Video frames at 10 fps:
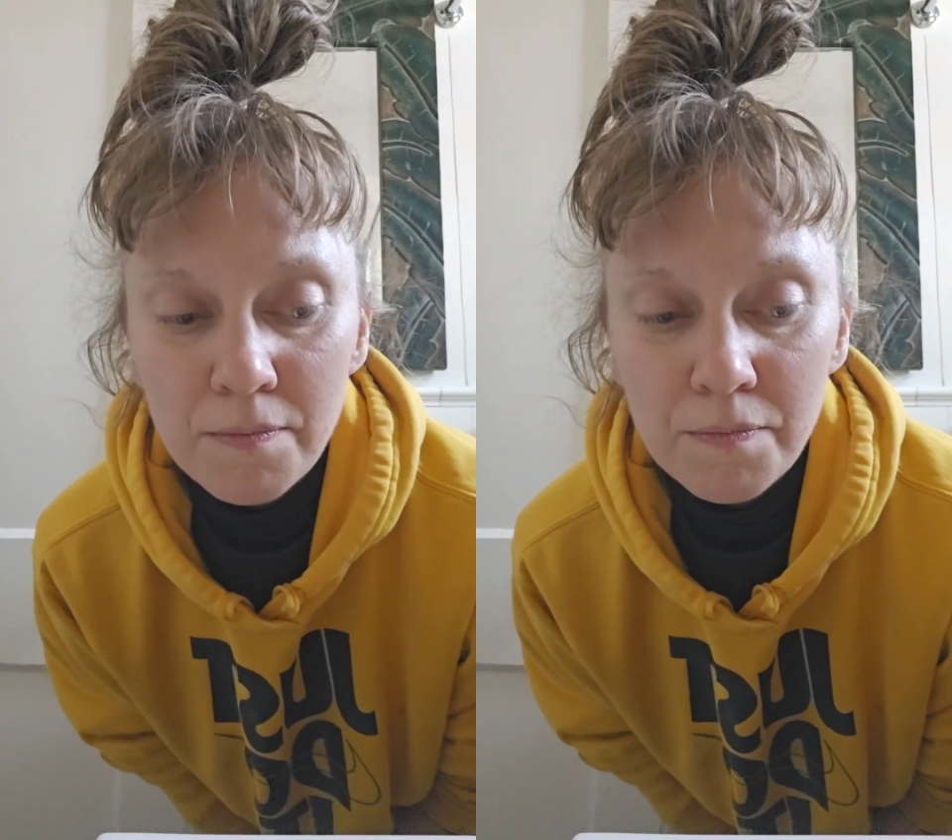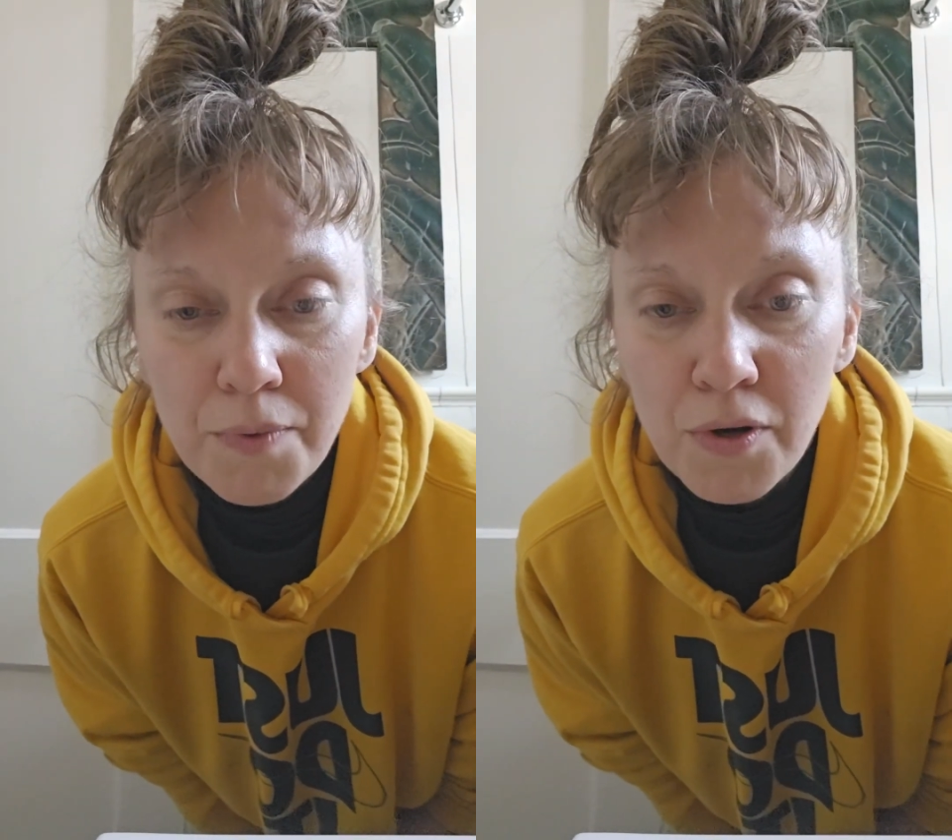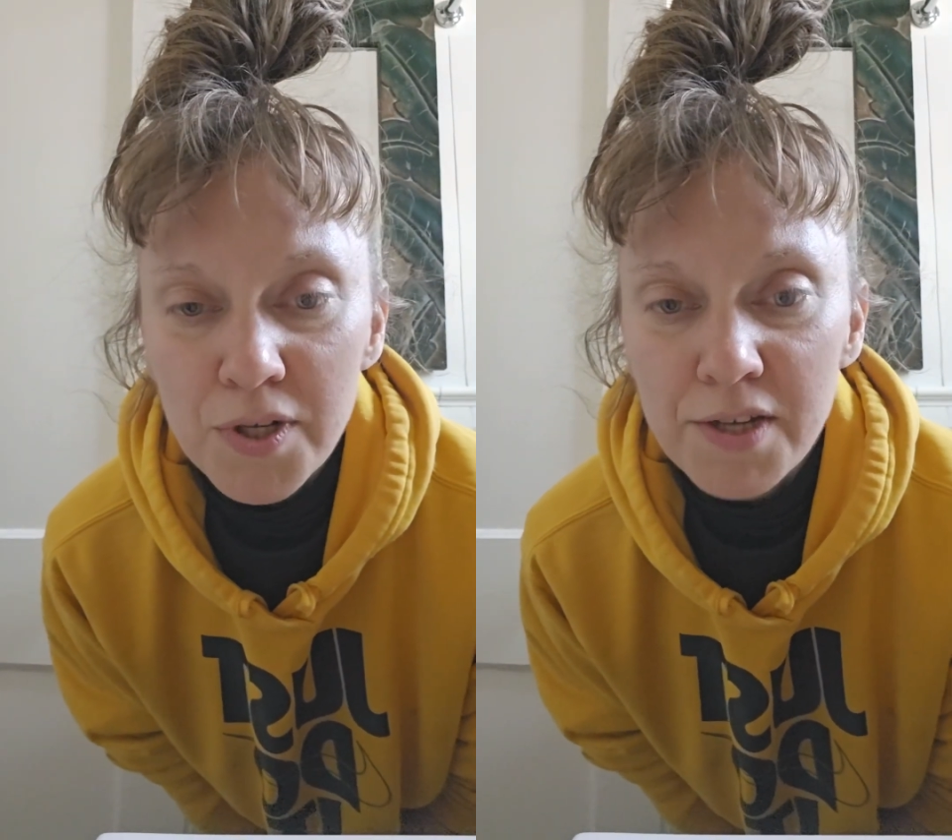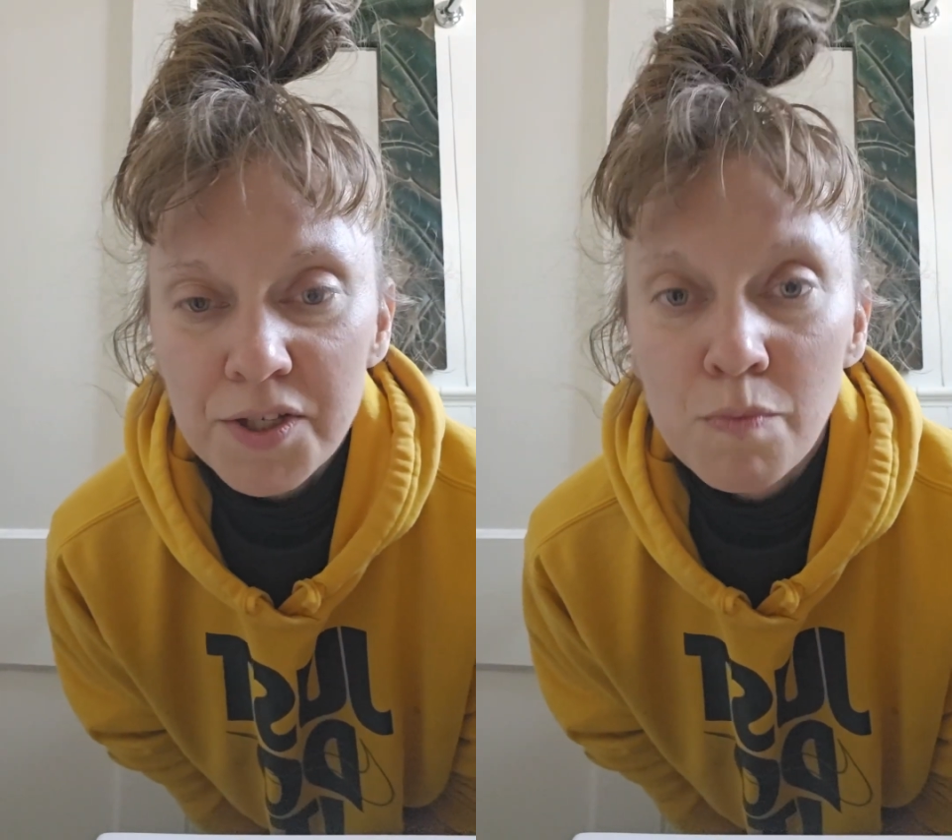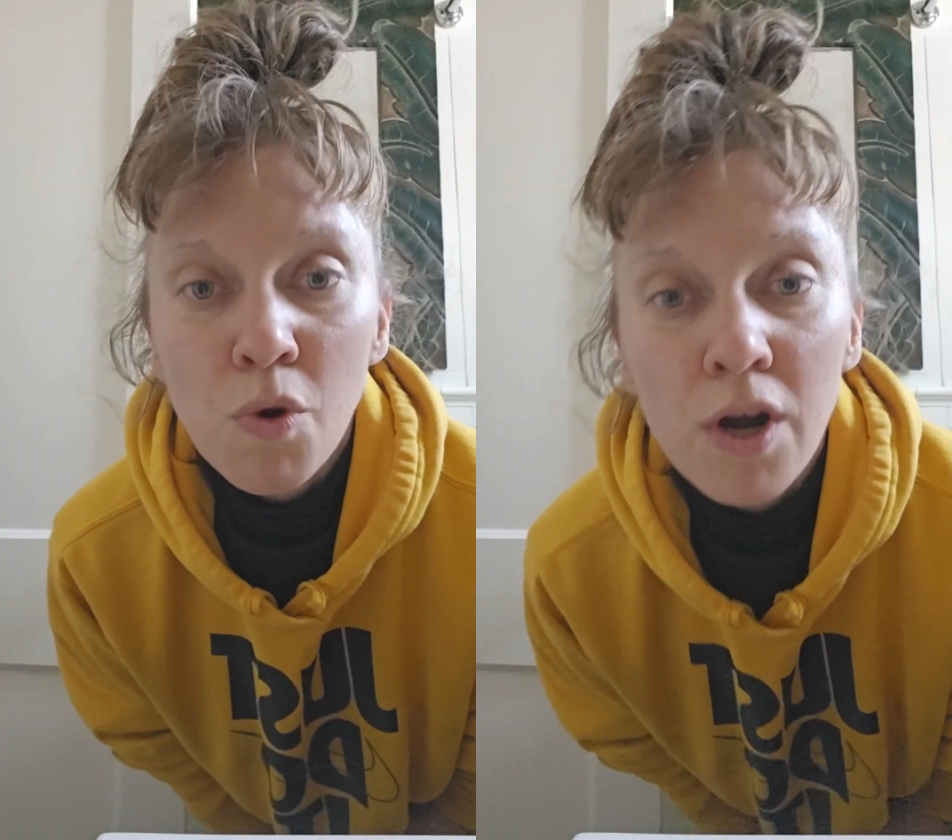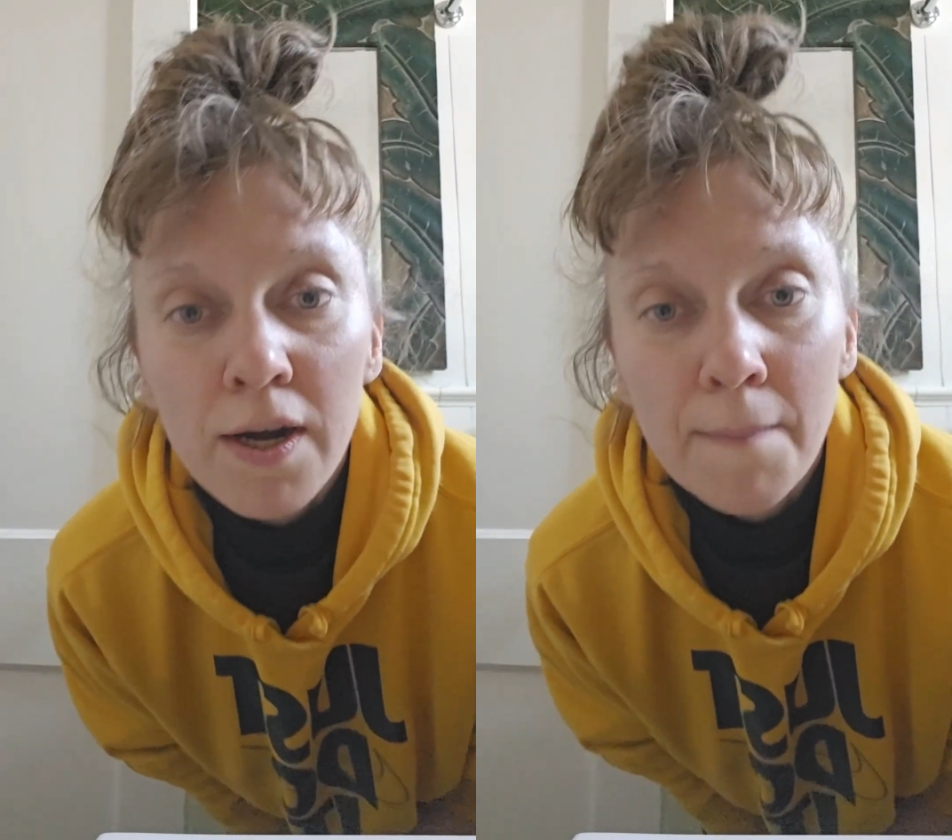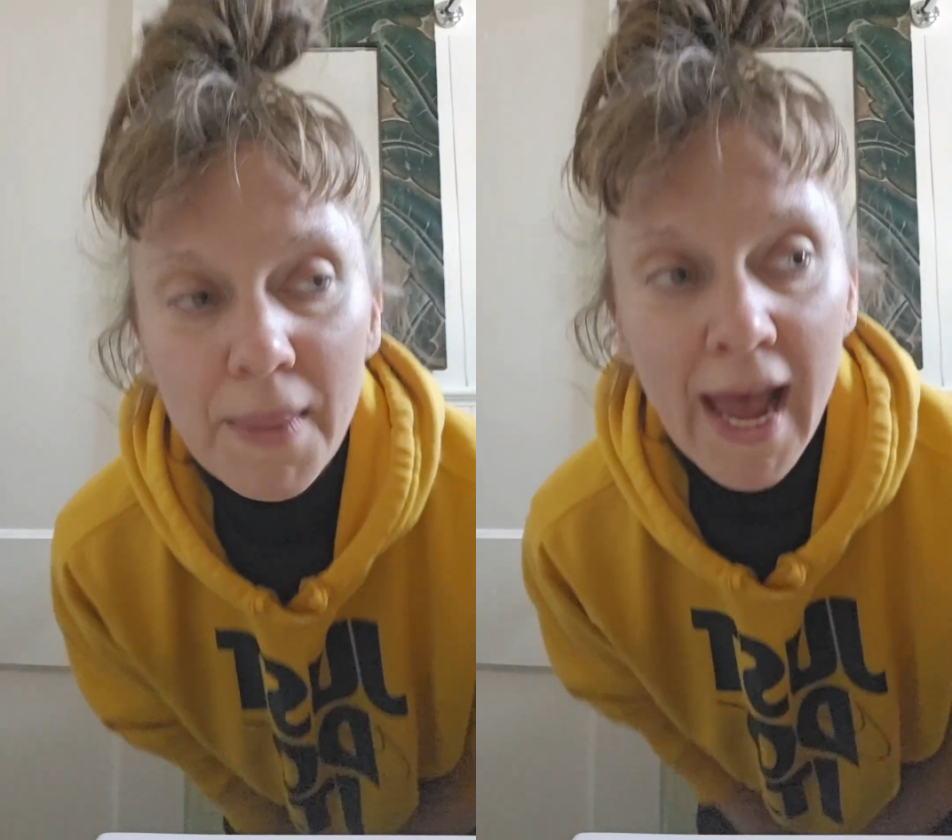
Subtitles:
and protest some more